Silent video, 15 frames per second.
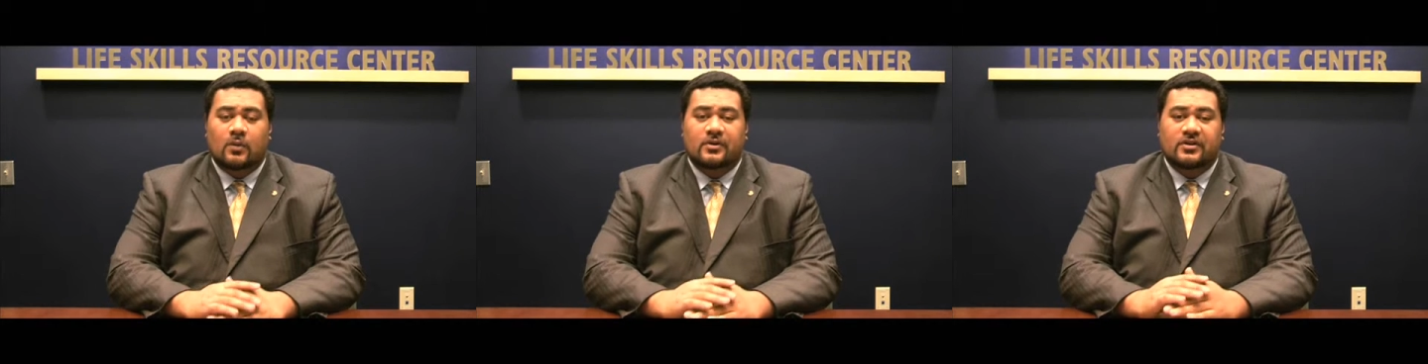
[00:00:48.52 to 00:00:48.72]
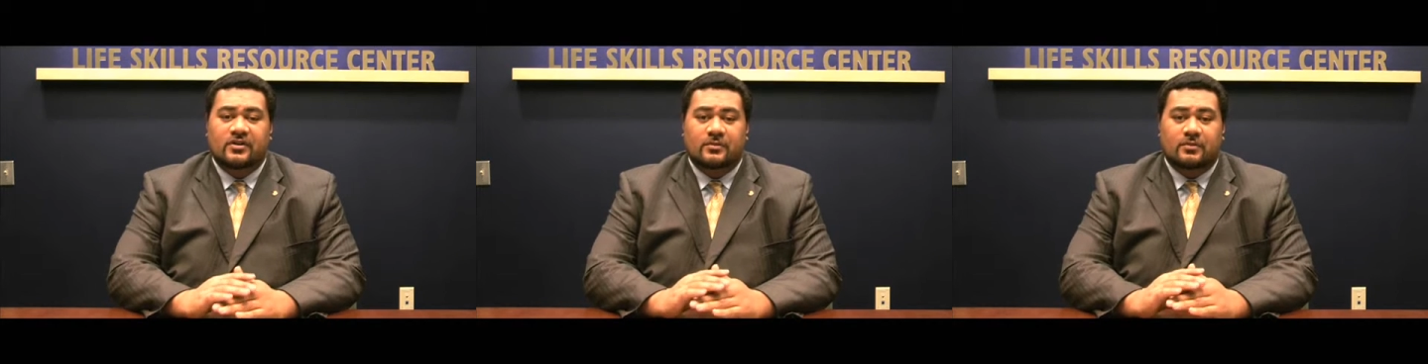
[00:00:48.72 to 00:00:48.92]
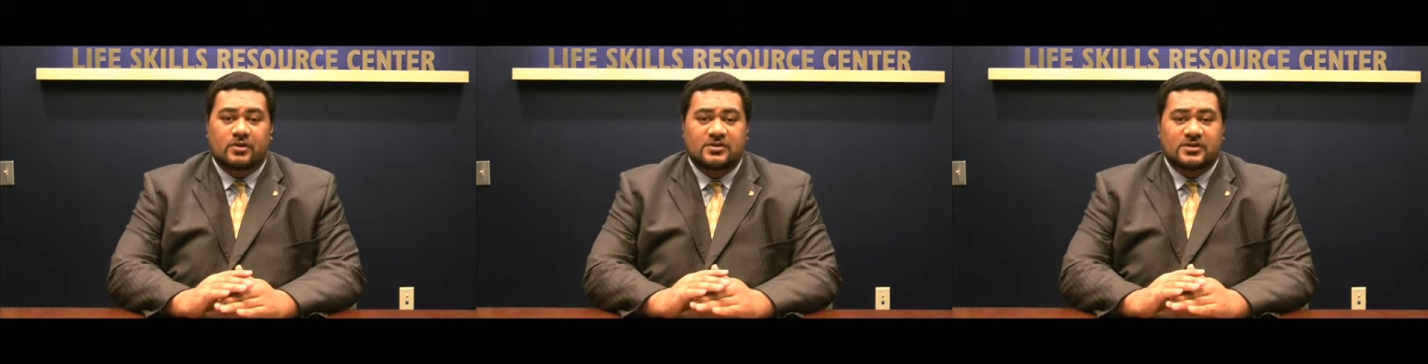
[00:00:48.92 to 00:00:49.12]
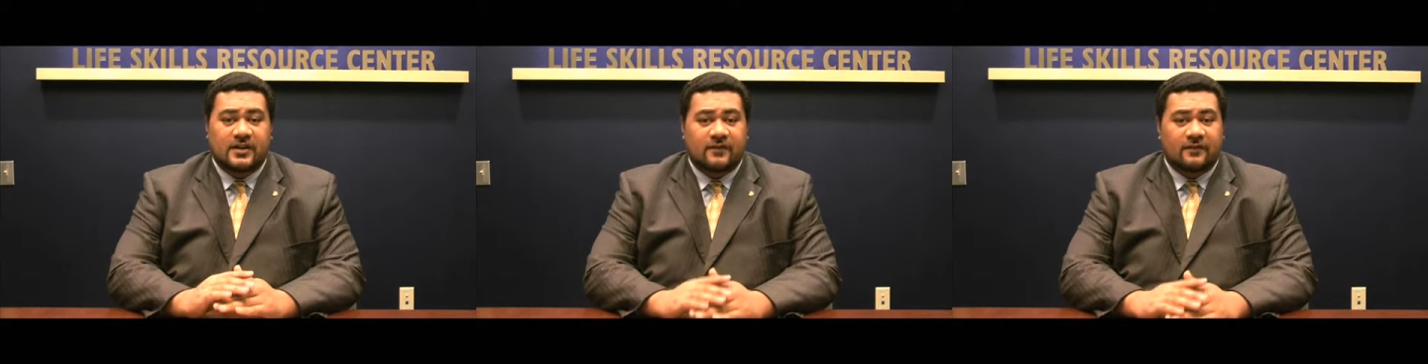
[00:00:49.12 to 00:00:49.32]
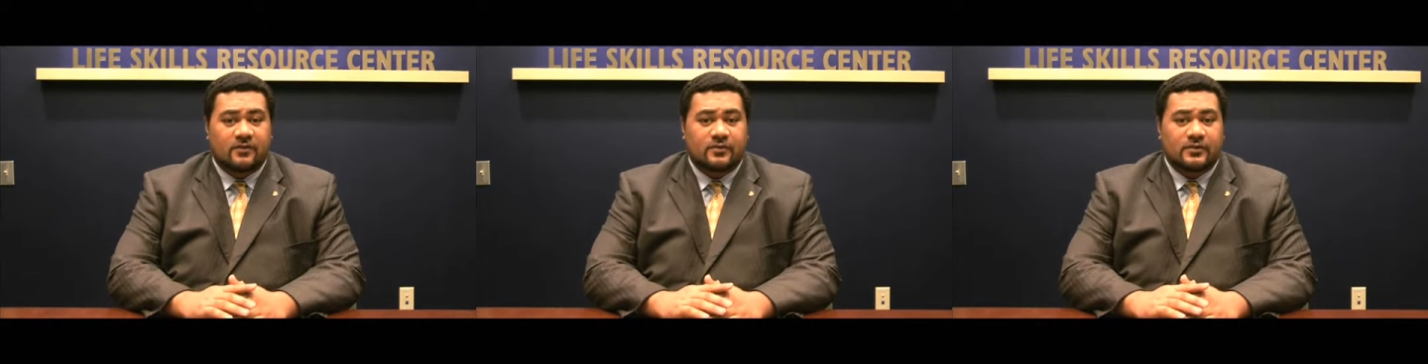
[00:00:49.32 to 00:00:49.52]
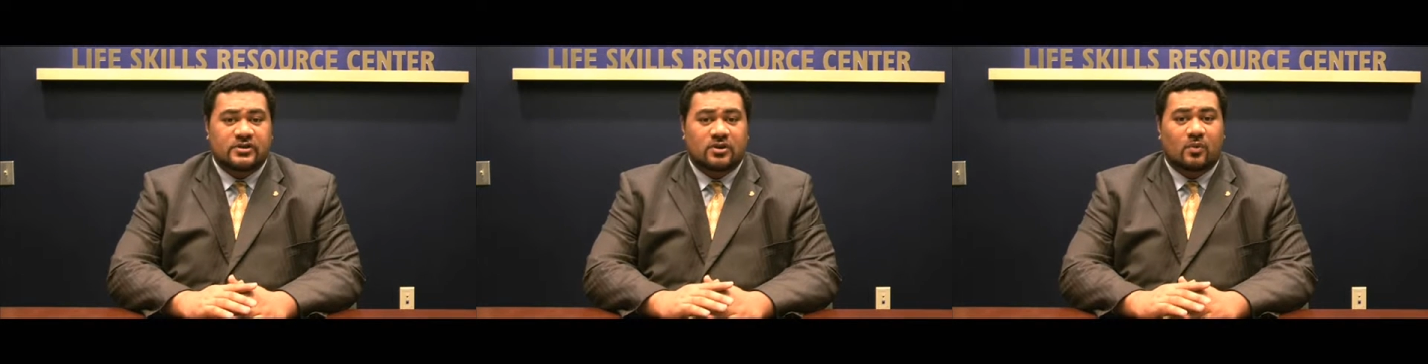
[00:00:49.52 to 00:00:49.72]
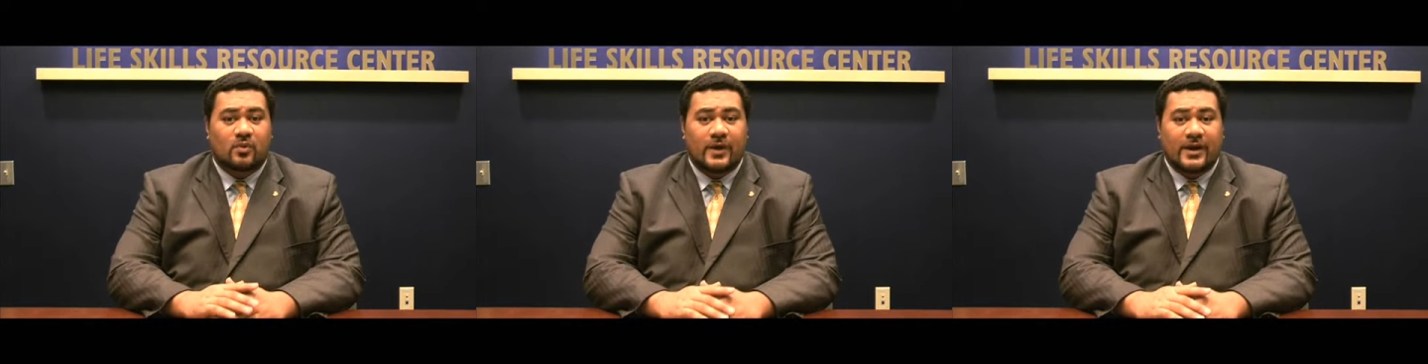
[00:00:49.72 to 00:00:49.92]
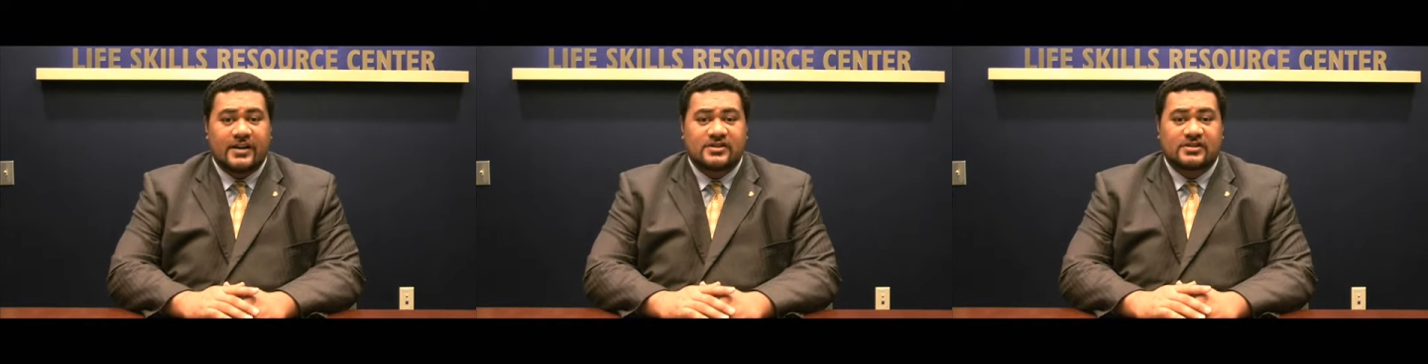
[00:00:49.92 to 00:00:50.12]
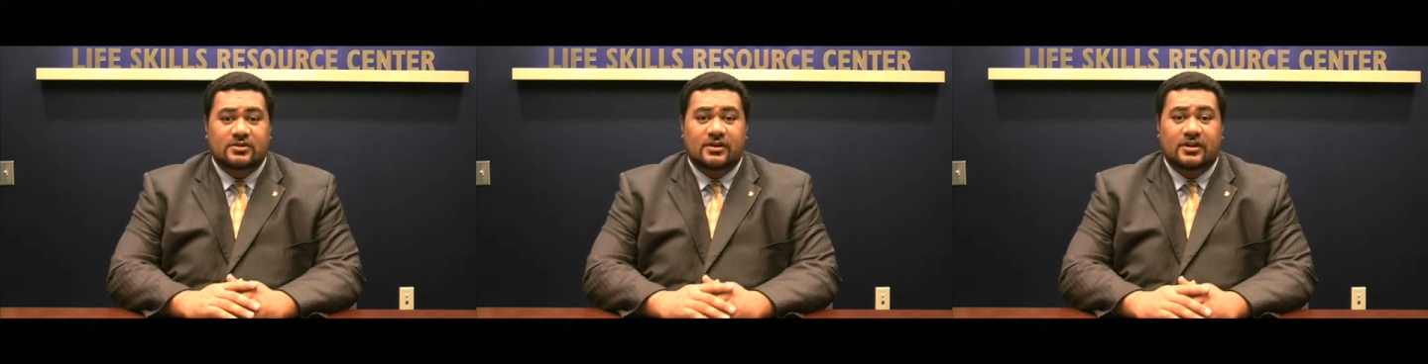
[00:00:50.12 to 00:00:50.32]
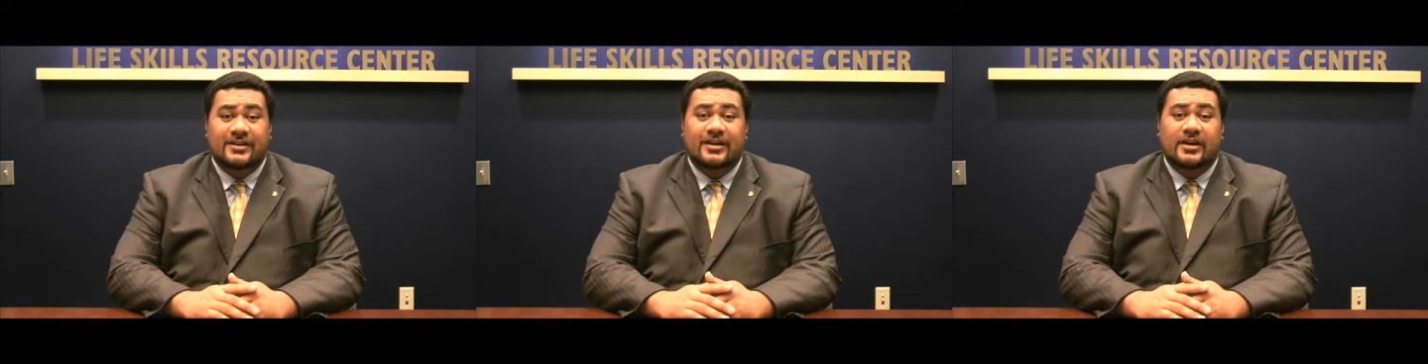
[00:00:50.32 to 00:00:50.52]
One of the most influential ways you
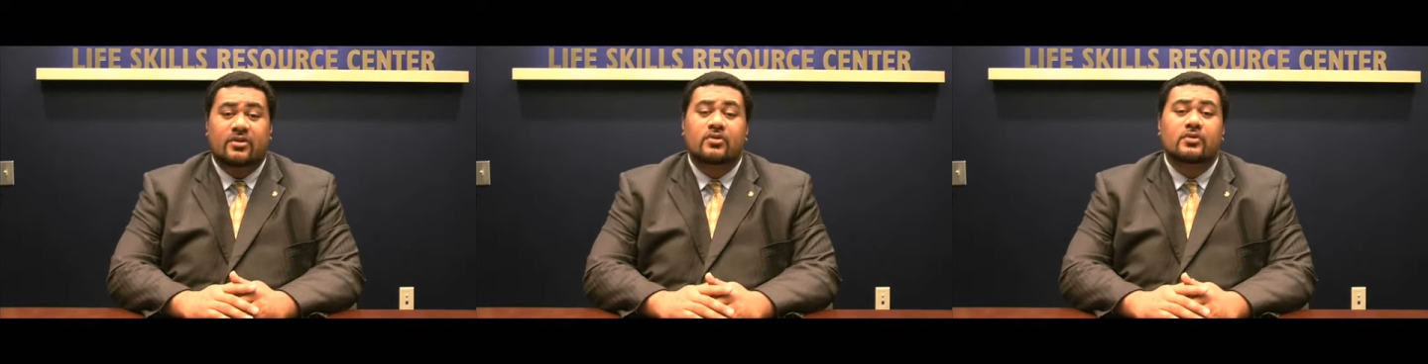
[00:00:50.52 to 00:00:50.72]
can get